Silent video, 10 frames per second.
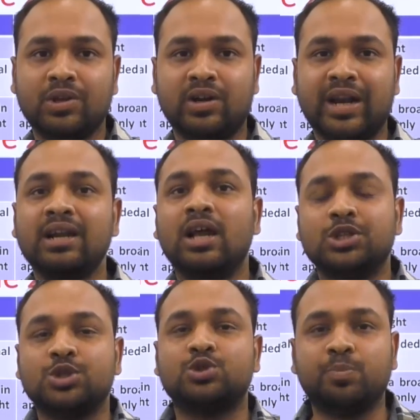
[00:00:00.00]
All right.
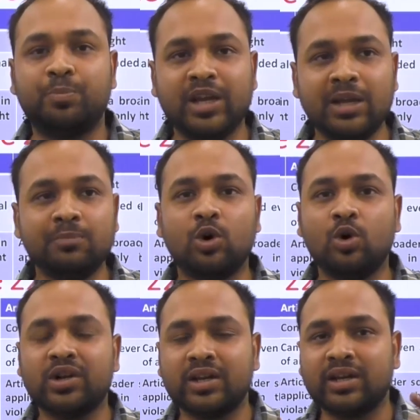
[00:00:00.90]
So Supreme
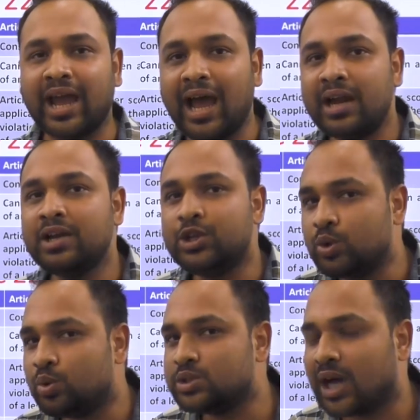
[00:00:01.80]
Court can
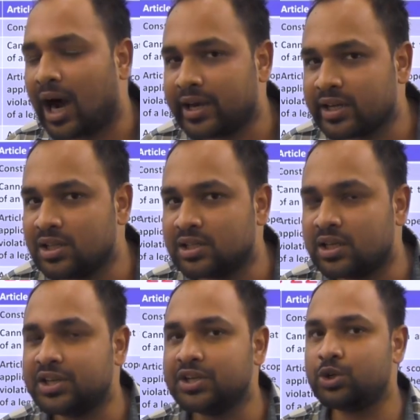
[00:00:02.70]
use Article
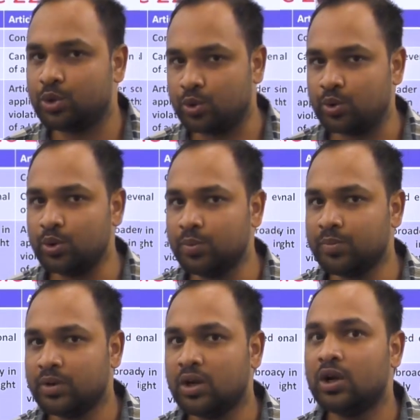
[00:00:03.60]
32